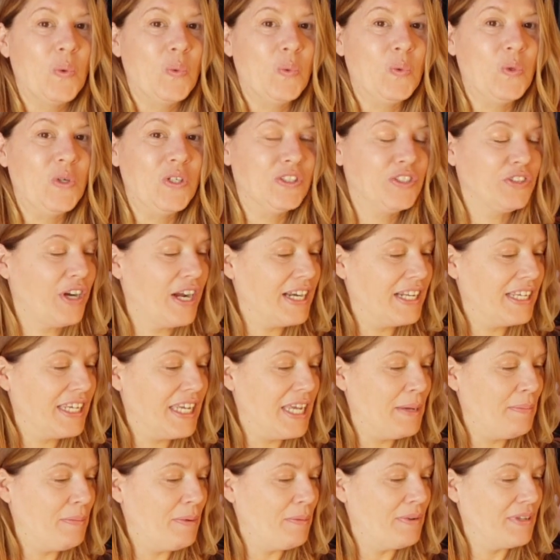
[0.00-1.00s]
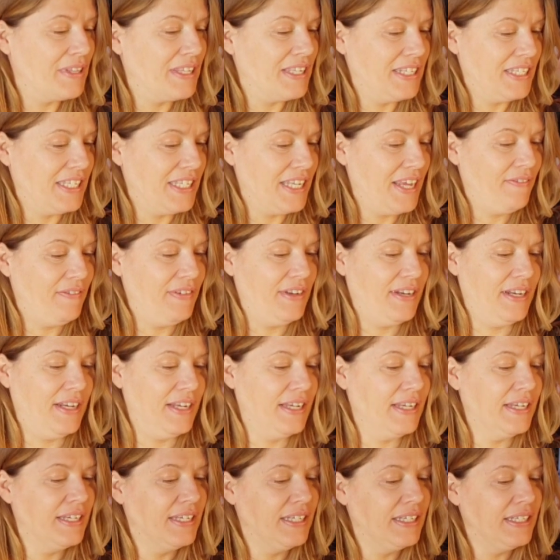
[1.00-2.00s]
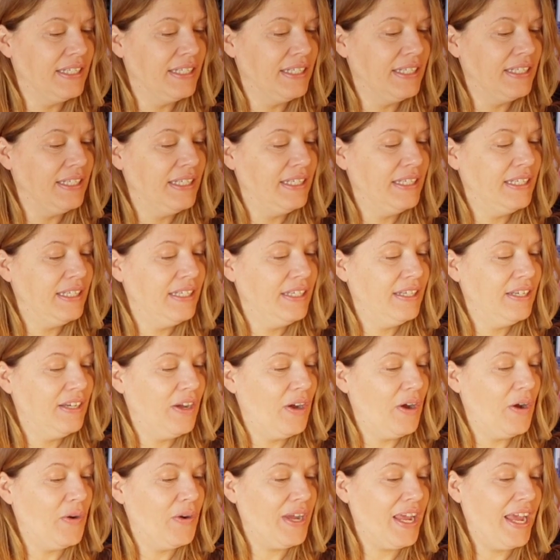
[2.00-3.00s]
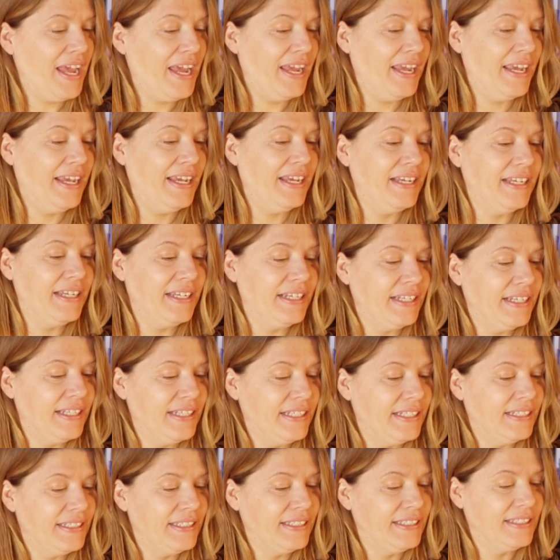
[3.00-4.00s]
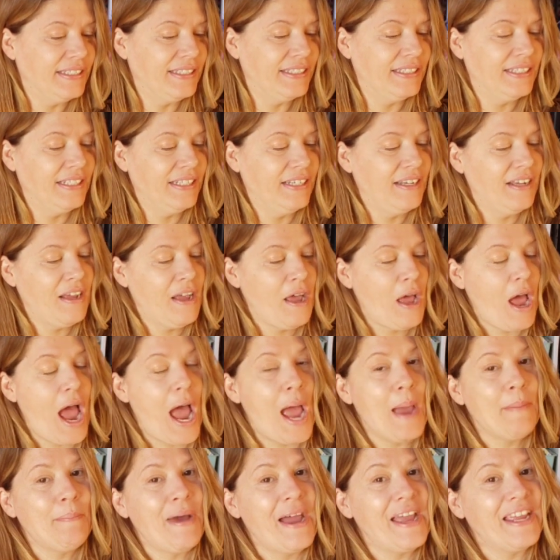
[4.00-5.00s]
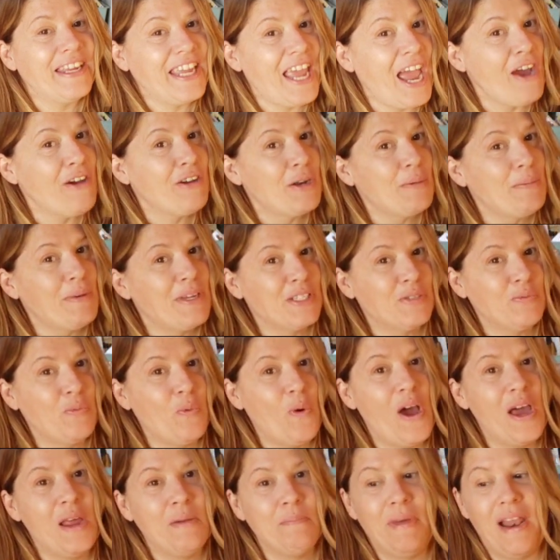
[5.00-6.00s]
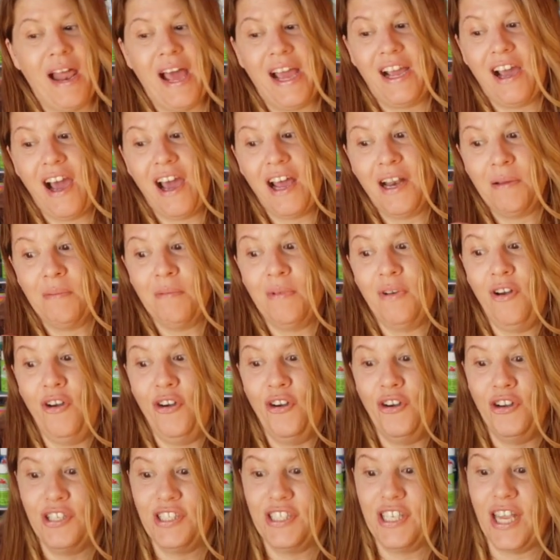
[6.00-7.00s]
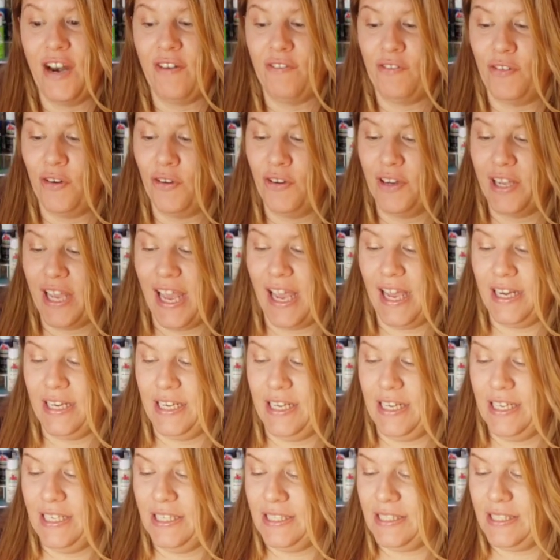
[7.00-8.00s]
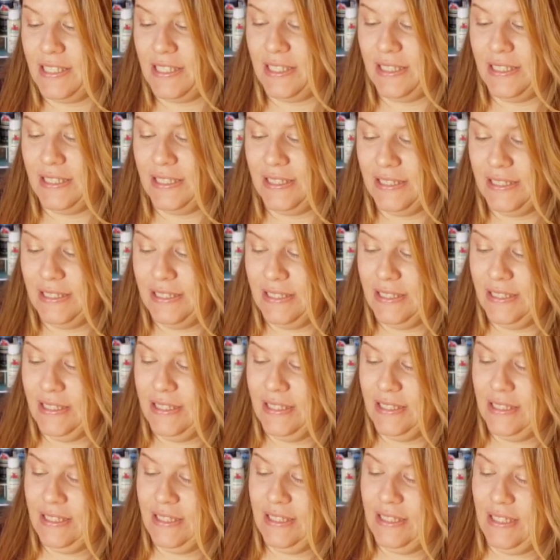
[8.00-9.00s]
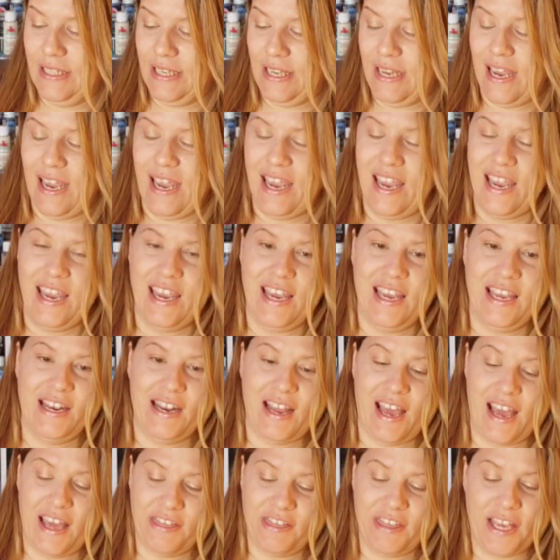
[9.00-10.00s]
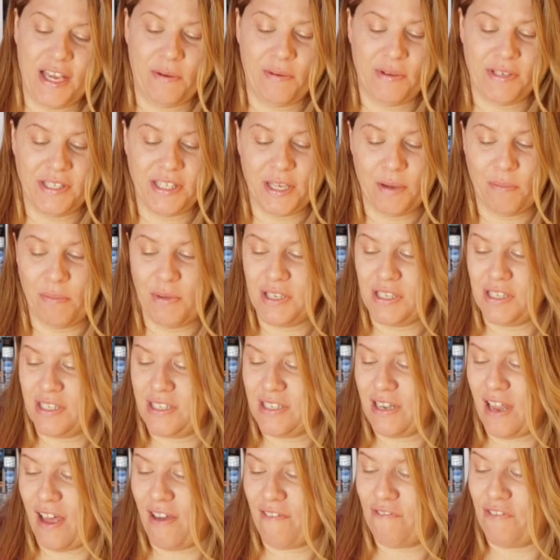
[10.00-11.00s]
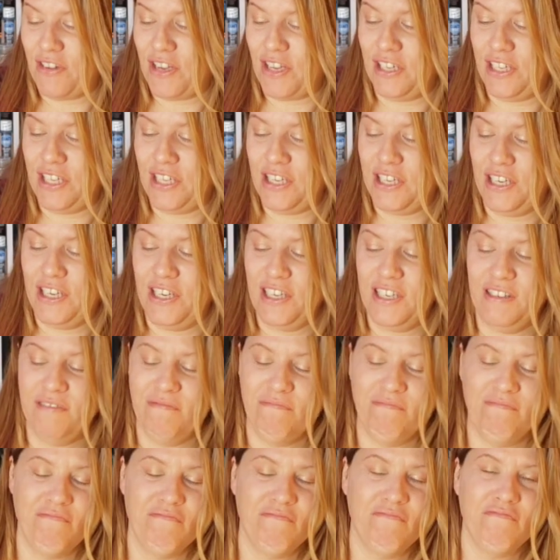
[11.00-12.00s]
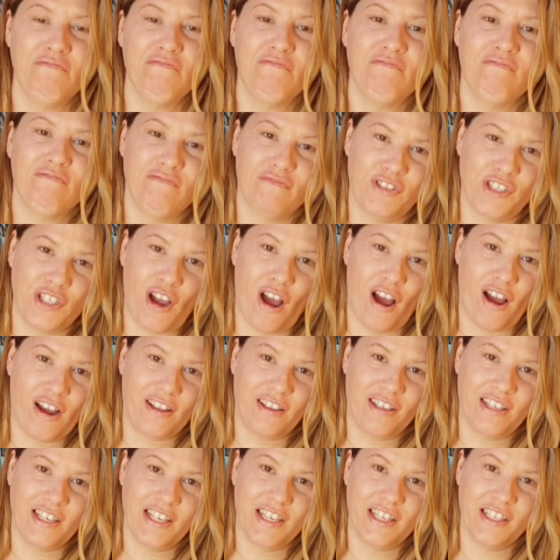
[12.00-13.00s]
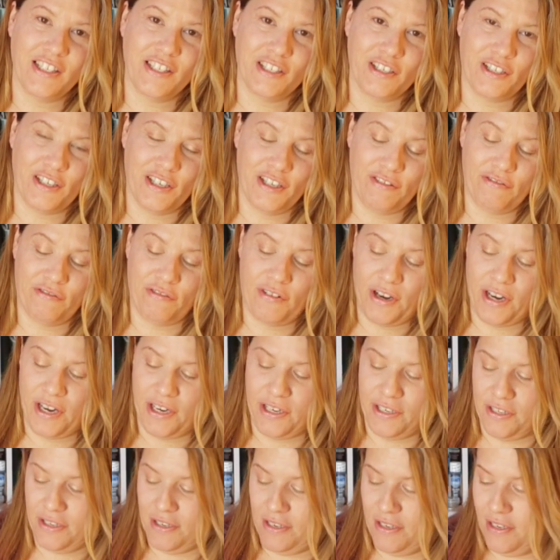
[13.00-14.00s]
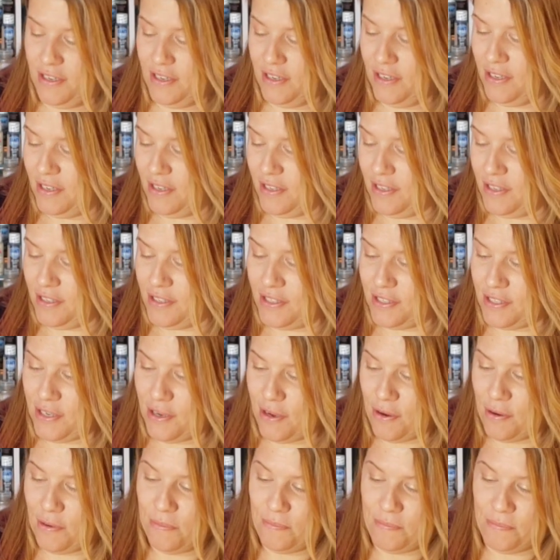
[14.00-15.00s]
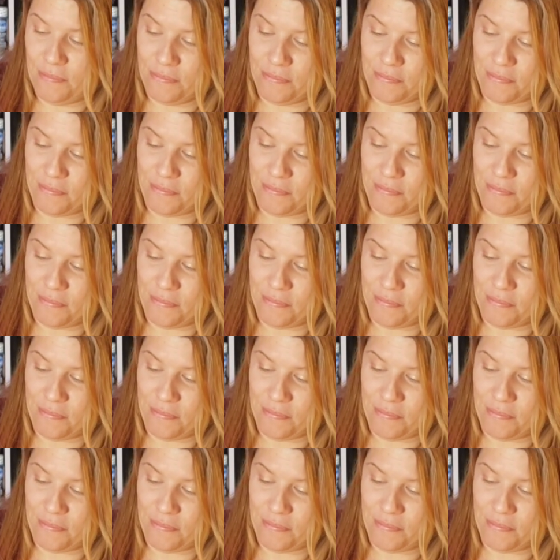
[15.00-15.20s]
we'll try to keep it within seven. Okay. I might count them as one, but I got several candies. And I think when someone's not feeling good, chocolate is a good friend. So